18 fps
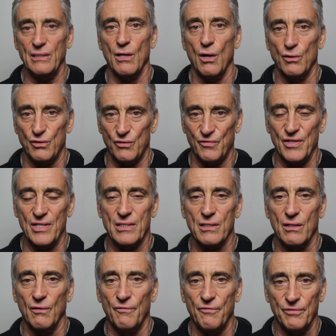those
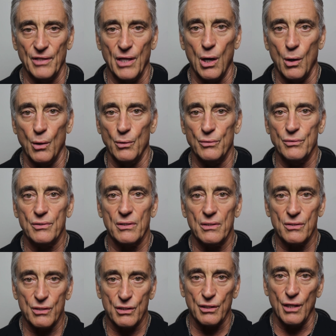fiscal flows
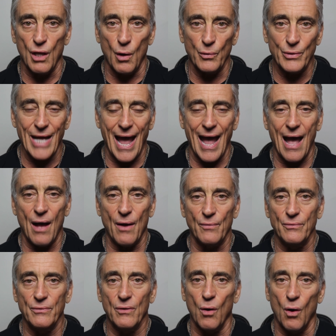slow
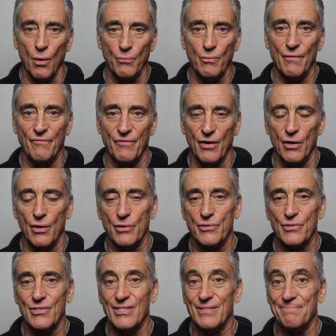down or
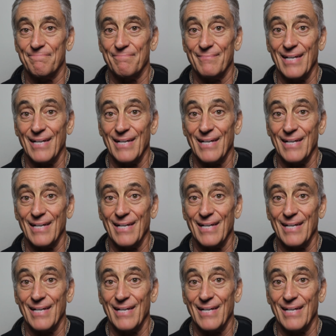reverse.